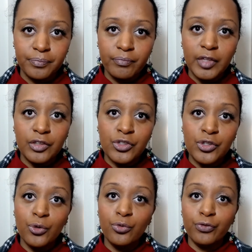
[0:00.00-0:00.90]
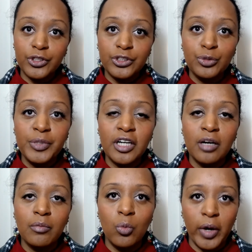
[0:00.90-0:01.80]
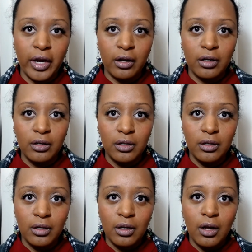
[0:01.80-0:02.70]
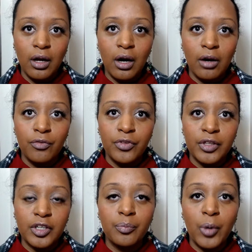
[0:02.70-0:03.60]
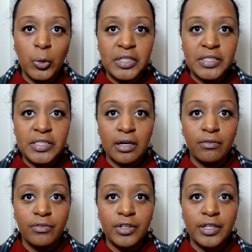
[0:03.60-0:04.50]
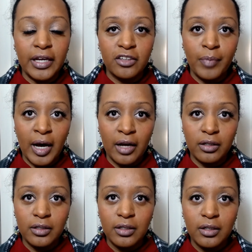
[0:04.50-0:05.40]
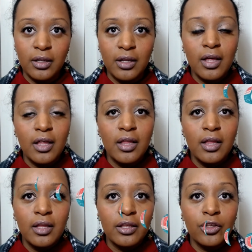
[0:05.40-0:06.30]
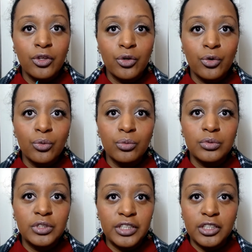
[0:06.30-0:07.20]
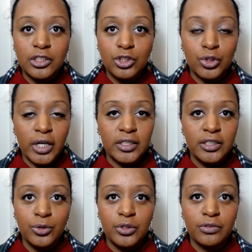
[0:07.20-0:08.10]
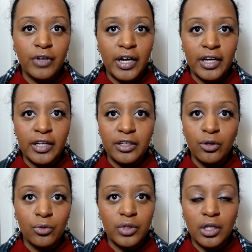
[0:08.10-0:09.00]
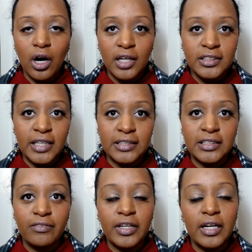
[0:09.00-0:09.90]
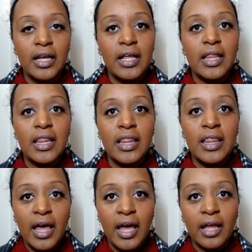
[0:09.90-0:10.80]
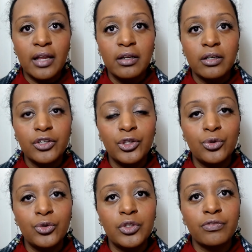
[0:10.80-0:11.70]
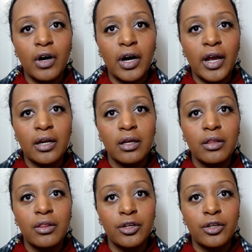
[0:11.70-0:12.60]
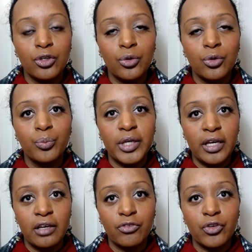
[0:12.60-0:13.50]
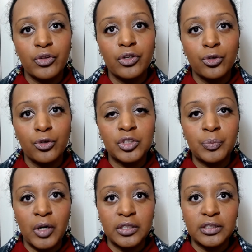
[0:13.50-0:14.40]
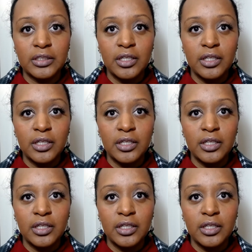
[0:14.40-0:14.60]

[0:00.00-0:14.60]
So first you become aware of the components of the negative pattern. You deconstruct it, you define, the contents of it. Then you define the new behavior, the new response,